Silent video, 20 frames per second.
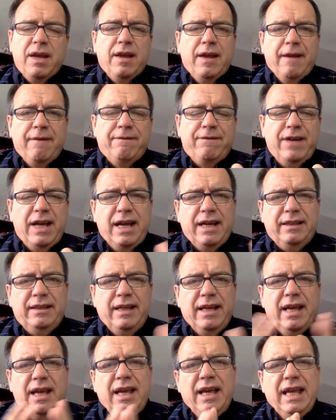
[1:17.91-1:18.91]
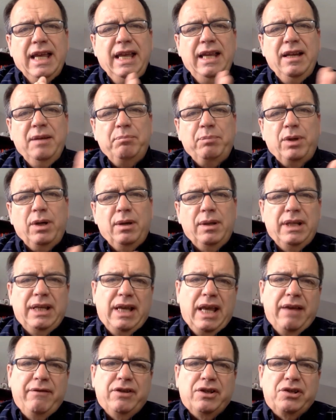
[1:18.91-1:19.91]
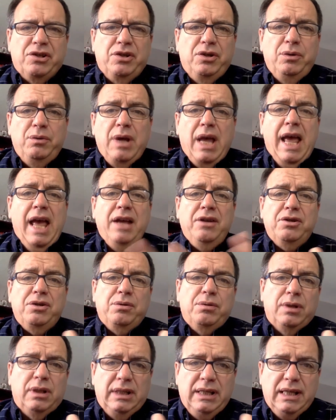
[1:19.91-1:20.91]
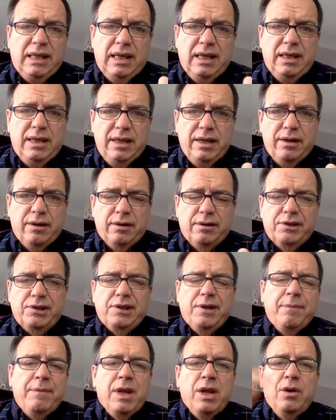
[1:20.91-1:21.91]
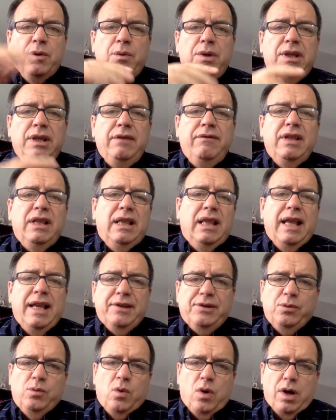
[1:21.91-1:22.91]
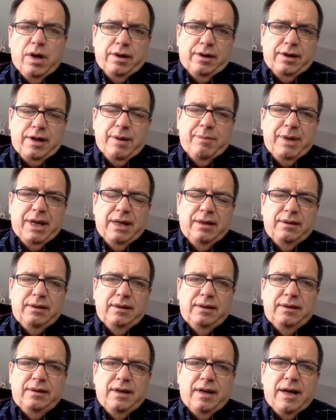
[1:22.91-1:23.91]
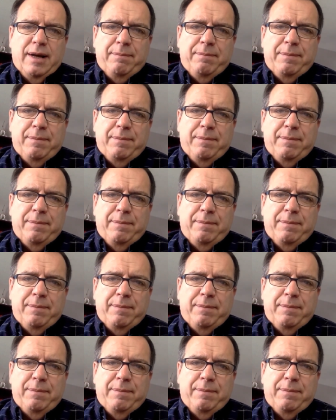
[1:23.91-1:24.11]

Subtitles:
In fact, it probably gave us 2 extra leaky years with even less water coming into the top.